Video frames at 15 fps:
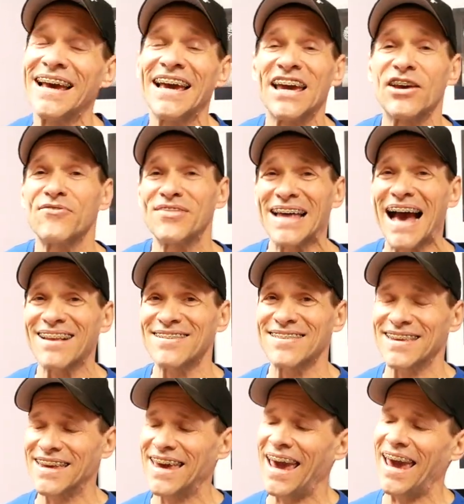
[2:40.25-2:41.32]
If that's
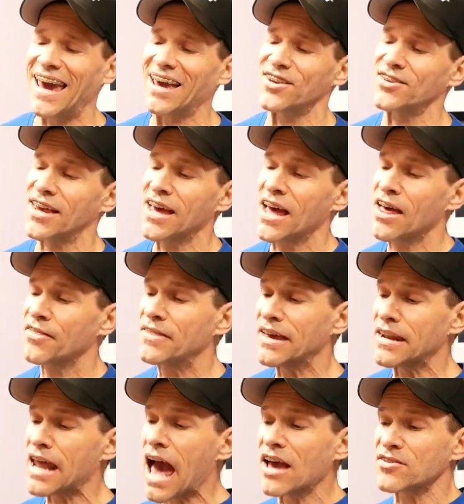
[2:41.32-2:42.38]
the case,
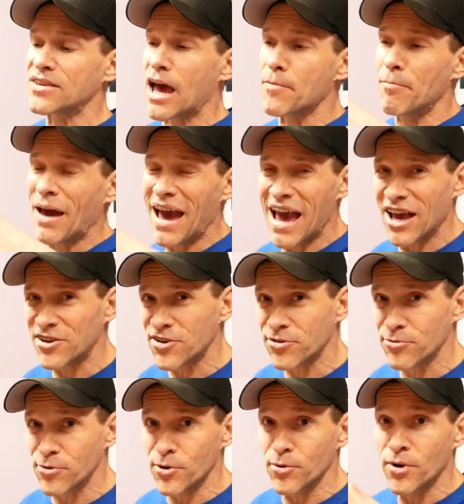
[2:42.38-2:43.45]
then as I pass
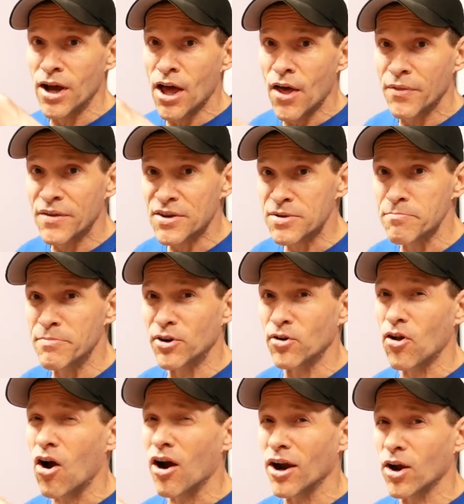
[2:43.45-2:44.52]
through this
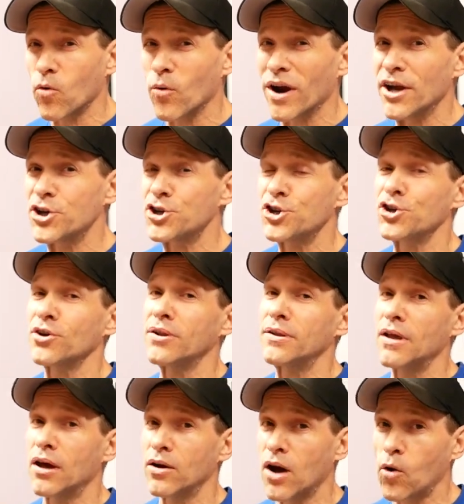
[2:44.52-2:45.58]
middle arc where I
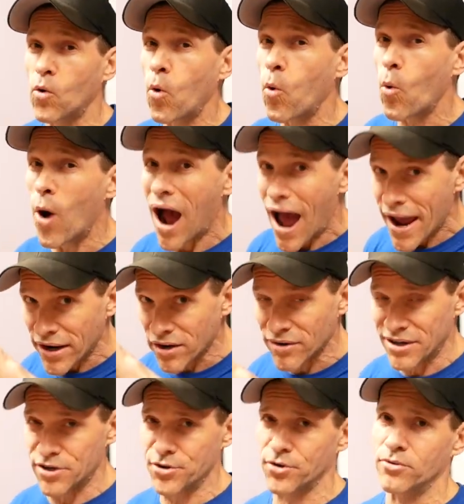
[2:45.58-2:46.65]
should acquire
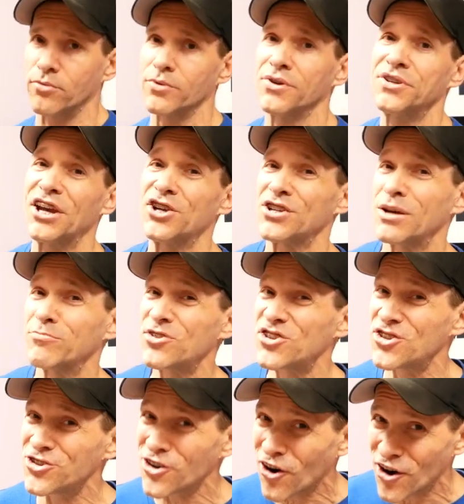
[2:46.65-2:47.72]
internal rotation, I'm
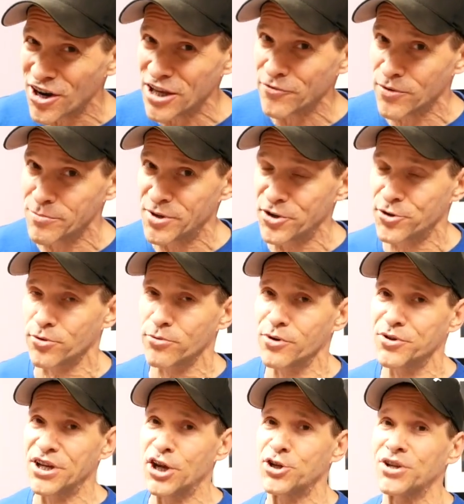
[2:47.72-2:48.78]
starting from internal
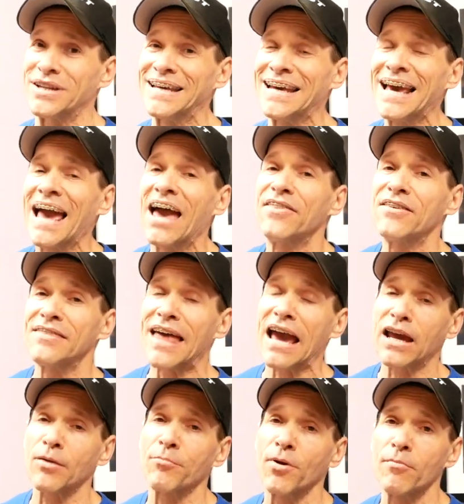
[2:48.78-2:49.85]
rotation, and then that
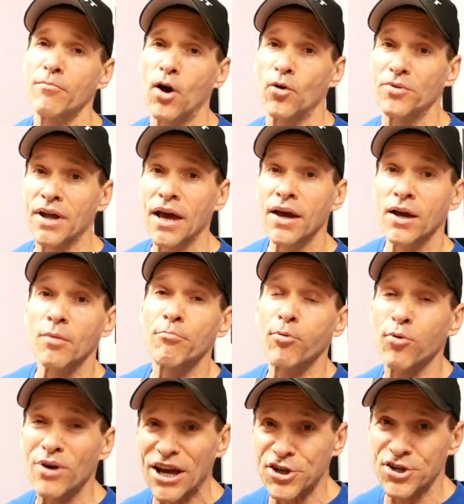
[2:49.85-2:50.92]
can promote
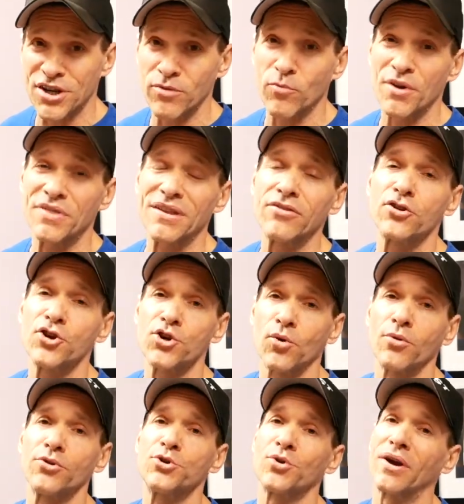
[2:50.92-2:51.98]
compression within the
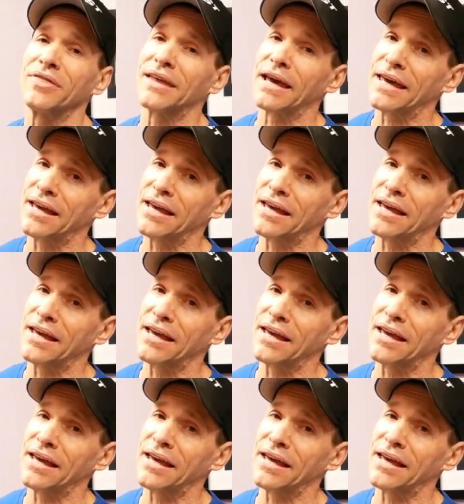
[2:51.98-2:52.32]
shoulder joint that